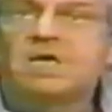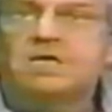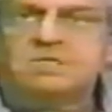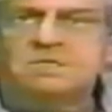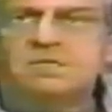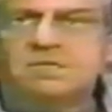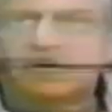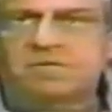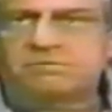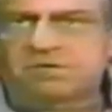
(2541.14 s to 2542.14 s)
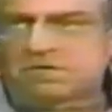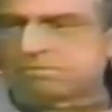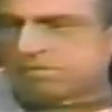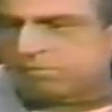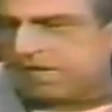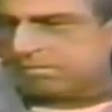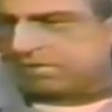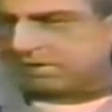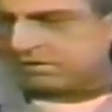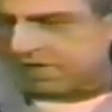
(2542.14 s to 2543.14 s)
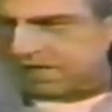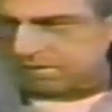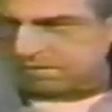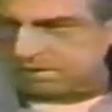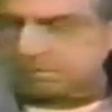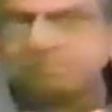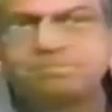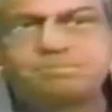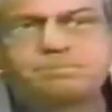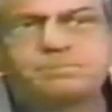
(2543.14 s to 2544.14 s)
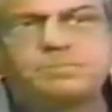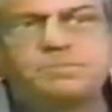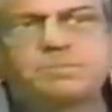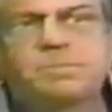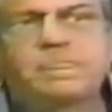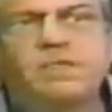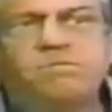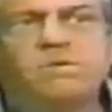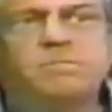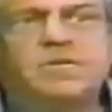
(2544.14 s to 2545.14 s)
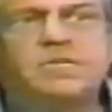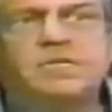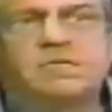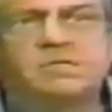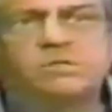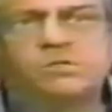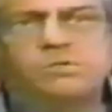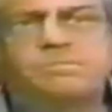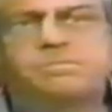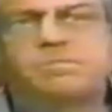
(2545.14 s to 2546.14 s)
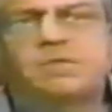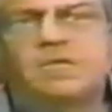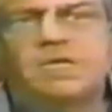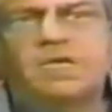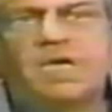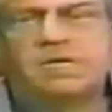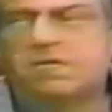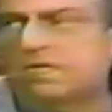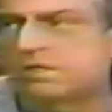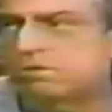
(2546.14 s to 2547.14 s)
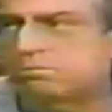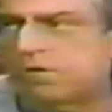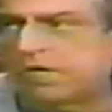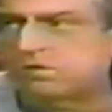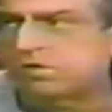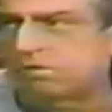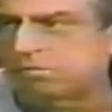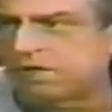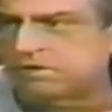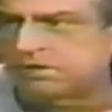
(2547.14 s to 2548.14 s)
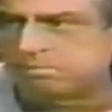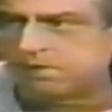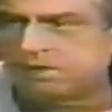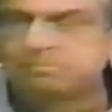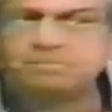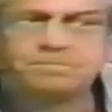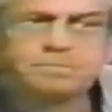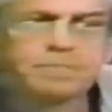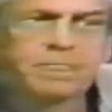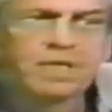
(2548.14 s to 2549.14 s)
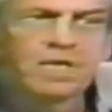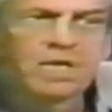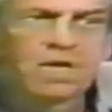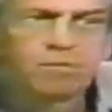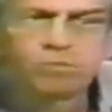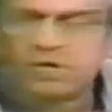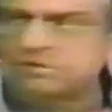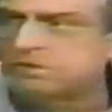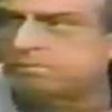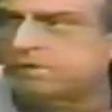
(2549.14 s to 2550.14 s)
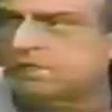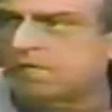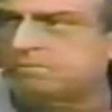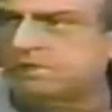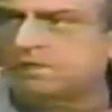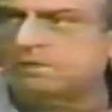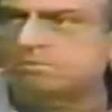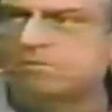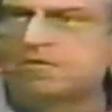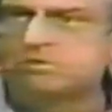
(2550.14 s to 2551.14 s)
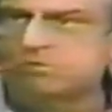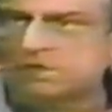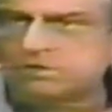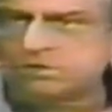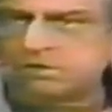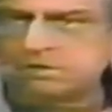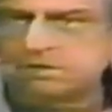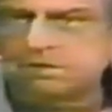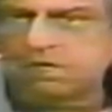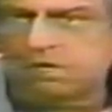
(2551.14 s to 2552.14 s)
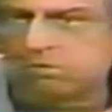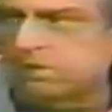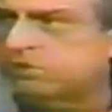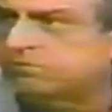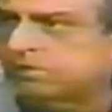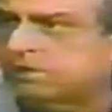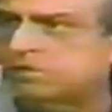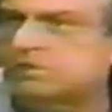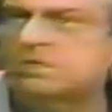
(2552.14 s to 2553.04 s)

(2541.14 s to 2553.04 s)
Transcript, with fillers: now, the firm of Brown Brothers Harriman, for many years, had an English branch called Brown Shipley, and Brown Shipley Company, by tradition, always furnished